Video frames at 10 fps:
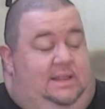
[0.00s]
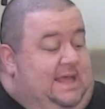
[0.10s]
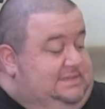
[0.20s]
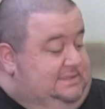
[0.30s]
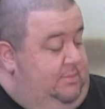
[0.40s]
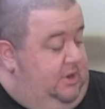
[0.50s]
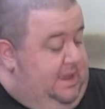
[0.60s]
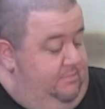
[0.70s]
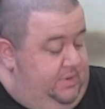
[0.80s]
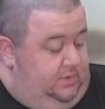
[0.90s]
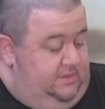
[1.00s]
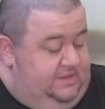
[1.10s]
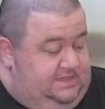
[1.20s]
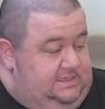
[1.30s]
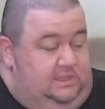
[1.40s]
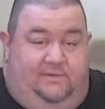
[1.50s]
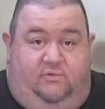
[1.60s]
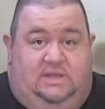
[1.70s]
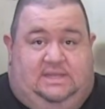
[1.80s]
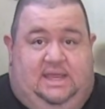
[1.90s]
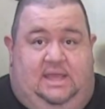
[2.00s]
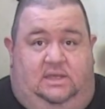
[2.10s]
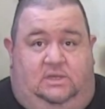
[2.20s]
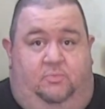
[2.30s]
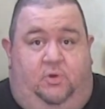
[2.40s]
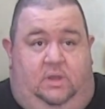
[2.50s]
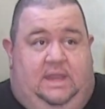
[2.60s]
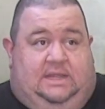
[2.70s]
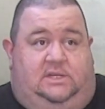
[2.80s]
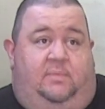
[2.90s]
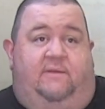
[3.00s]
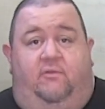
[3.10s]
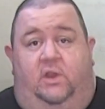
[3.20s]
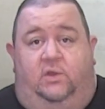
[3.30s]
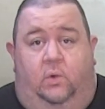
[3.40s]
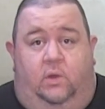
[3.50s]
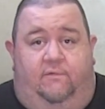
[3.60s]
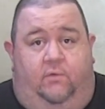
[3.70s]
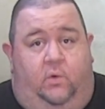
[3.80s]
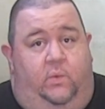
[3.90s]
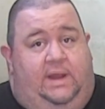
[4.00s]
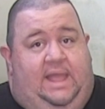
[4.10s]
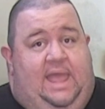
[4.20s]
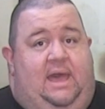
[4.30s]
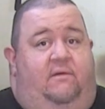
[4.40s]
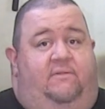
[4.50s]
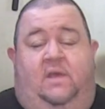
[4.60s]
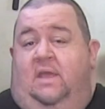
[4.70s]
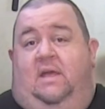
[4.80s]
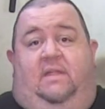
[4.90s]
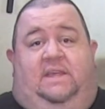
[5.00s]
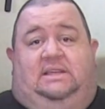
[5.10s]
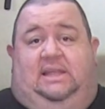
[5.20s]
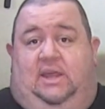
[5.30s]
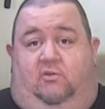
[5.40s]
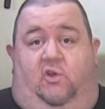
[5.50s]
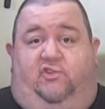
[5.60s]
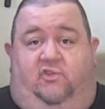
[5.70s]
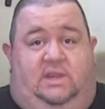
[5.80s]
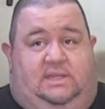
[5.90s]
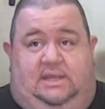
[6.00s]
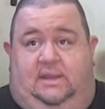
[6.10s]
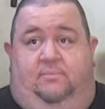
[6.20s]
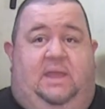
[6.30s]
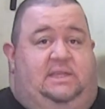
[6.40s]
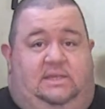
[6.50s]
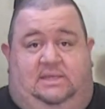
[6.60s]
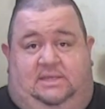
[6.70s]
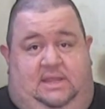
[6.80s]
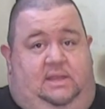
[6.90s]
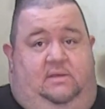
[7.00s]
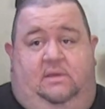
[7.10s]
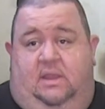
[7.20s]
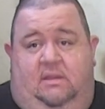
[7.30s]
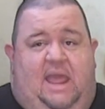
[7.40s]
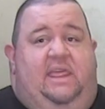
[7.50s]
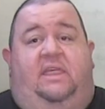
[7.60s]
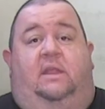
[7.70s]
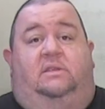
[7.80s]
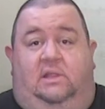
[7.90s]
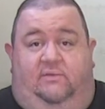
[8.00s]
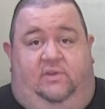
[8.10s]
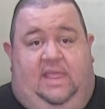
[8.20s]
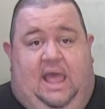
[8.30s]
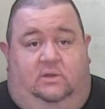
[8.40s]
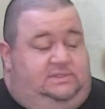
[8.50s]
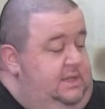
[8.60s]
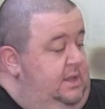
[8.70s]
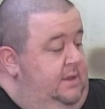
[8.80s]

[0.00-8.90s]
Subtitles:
Last summer, I built this delivery stand to put next to my front door for when I have things like groceries and pizzas and anything delivered to the house.